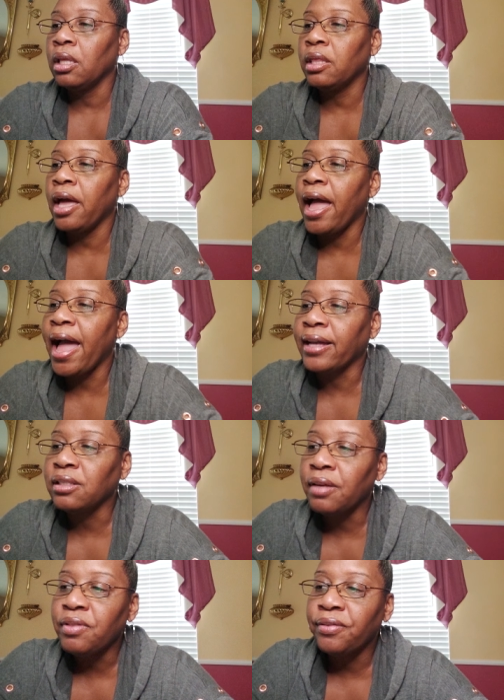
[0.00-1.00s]
The acts
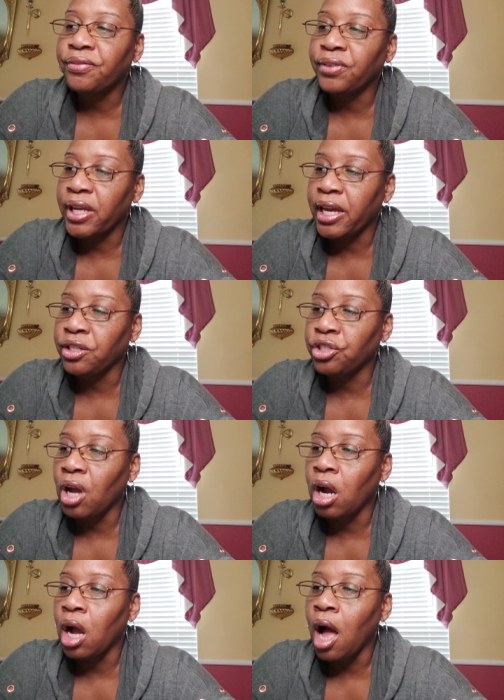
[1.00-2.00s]
of the flesh
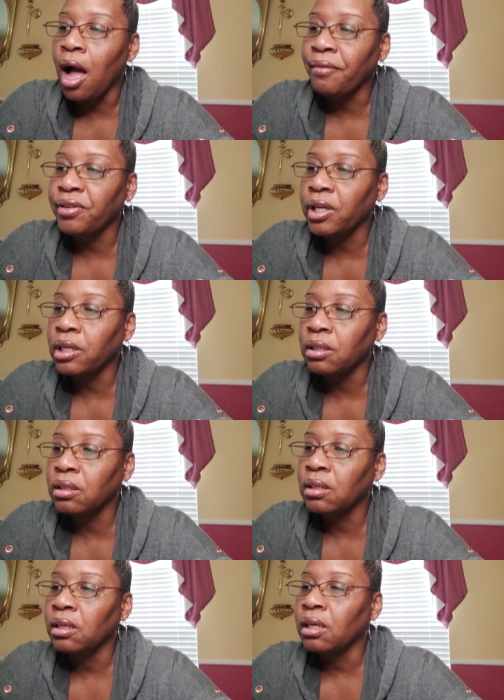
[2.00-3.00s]
are
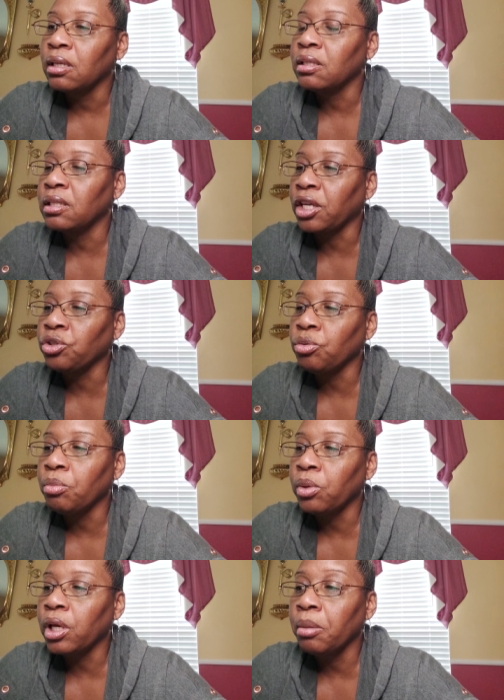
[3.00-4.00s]
obvious
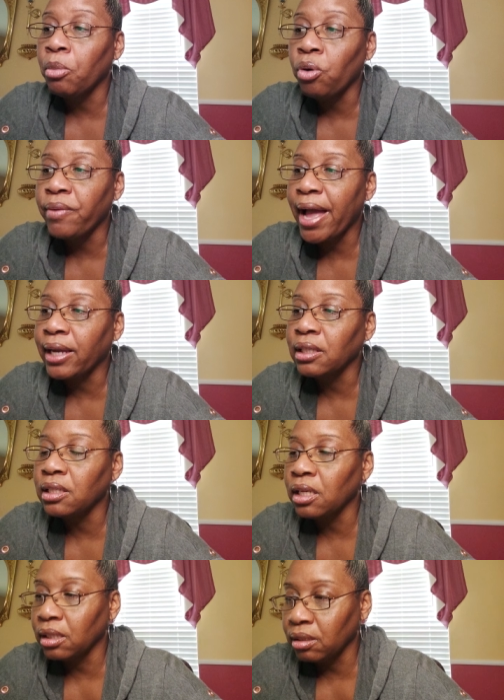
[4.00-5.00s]
sexual
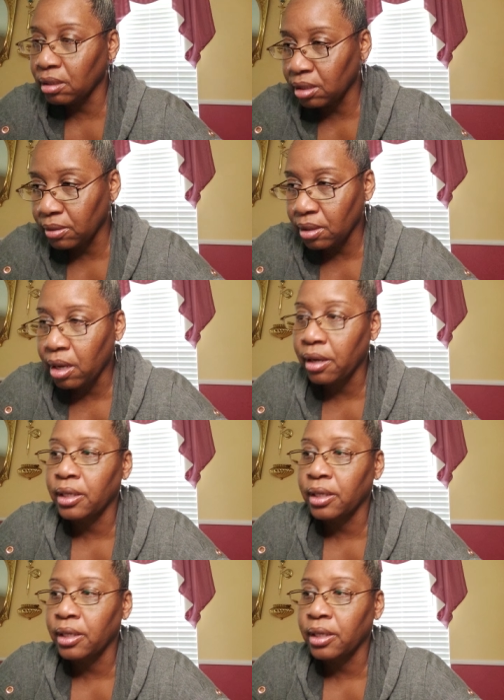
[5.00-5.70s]
immorality, this is uh,